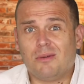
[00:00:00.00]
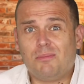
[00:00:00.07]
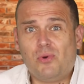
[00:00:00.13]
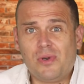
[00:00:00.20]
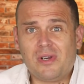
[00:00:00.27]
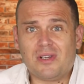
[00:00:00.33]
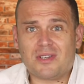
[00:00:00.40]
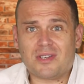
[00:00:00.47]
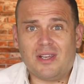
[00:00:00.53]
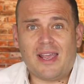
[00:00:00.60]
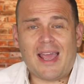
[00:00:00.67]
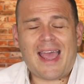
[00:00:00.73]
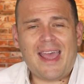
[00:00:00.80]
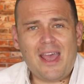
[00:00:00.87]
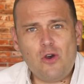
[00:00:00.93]

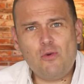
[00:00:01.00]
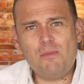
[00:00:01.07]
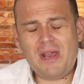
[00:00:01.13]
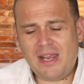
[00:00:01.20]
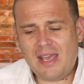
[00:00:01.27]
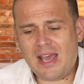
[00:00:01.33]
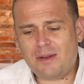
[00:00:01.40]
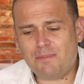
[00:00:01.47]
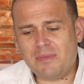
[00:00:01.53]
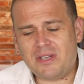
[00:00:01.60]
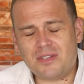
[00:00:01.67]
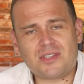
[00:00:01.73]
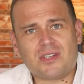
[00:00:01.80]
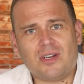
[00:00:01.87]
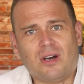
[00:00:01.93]
How many
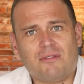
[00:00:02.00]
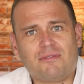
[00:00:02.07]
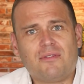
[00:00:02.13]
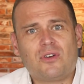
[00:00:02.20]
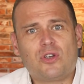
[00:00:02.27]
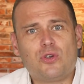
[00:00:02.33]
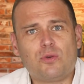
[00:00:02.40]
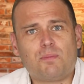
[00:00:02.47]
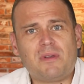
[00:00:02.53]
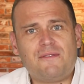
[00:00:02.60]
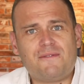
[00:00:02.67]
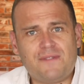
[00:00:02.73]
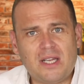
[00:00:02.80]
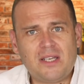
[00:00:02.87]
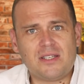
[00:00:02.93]
admin staff could be
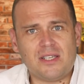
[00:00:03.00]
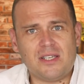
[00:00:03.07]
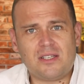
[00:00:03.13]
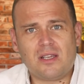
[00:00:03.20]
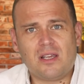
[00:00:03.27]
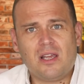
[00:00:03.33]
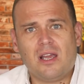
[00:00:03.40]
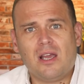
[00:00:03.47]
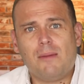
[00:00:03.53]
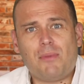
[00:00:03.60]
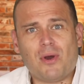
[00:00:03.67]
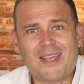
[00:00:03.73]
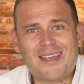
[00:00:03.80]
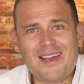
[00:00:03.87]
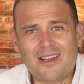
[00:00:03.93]
funded
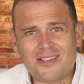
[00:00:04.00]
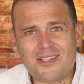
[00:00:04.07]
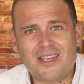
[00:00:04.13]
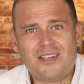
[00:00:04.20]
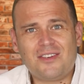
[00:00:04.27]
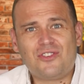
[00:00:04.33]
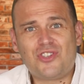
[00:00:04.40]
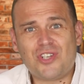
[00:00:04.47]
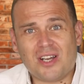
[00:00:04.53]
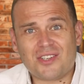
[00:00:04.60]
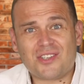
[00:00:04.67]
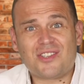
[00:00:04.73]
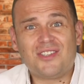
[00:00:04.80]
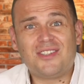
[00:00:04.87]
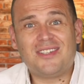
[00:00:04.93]
by cutting
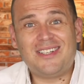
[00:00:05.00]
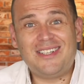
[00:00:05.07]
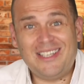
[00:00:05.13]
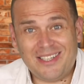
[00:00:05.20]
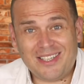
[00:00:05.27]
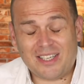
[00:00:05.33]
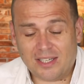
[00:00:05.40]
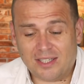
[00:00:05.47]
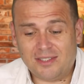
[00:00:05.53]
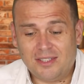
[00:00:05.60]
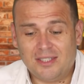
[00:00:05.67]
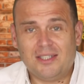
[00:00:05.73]
just Lineker?